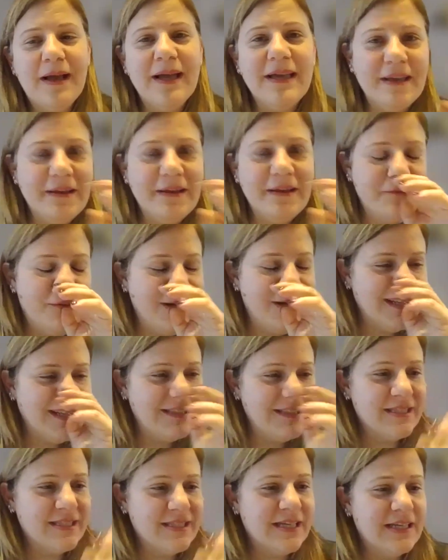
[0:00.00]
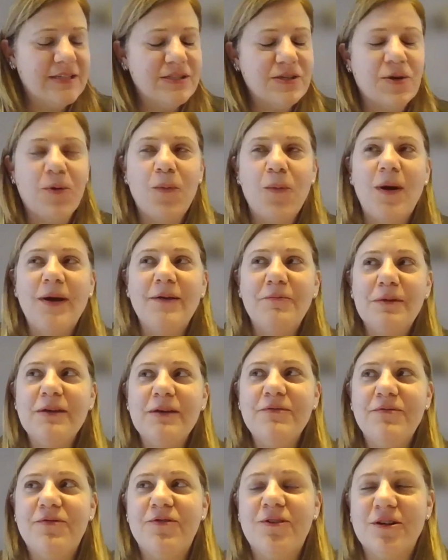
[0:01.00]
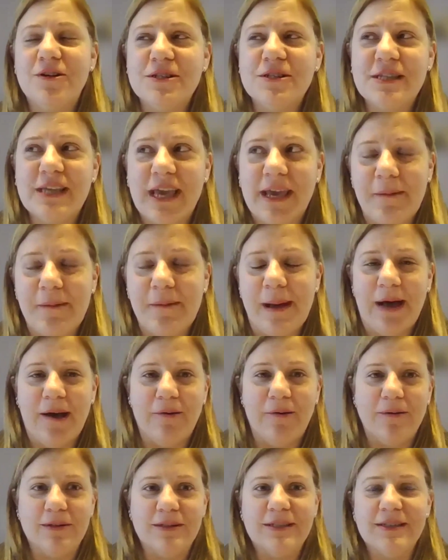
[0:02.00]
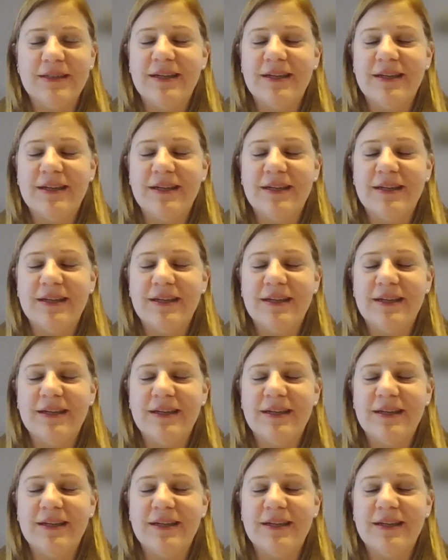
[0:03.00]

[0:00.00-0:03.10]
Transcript: If I can say, so when we first came out,